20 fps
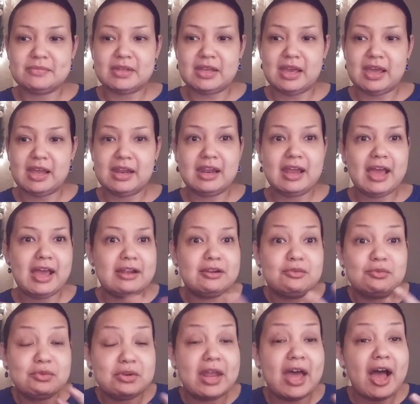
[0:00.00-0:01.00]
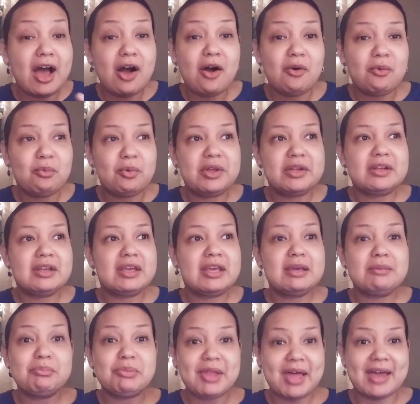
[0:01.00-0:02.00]
now when
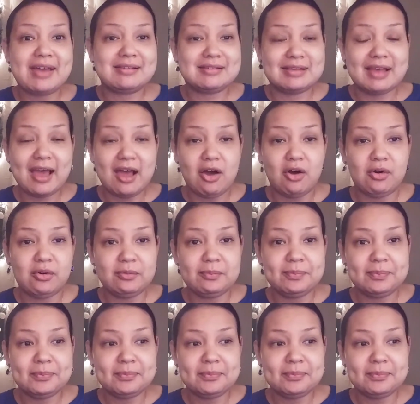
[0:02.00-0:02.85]
he blacks out,